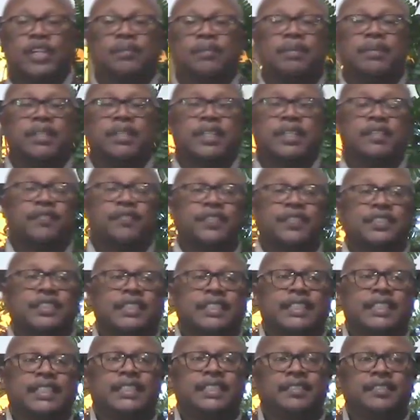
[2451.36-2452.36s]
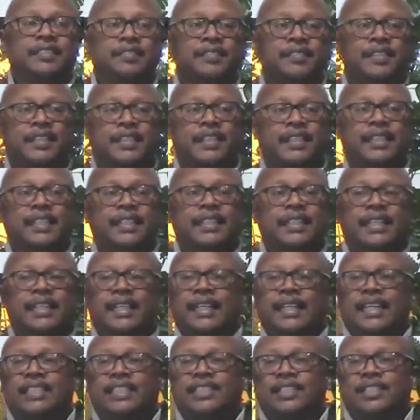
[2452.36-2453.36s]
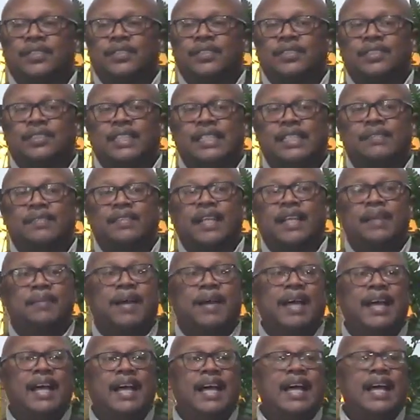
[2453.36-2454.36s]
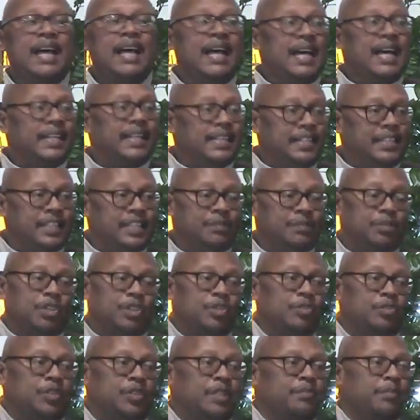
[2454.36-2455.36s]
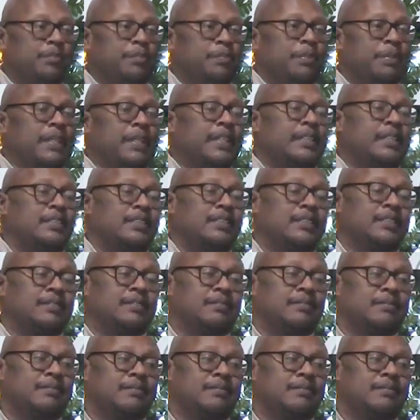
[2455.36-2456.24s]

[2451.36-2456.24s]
up looking for Steve, and I shoot Steve, and everybody ended up shooting up the place.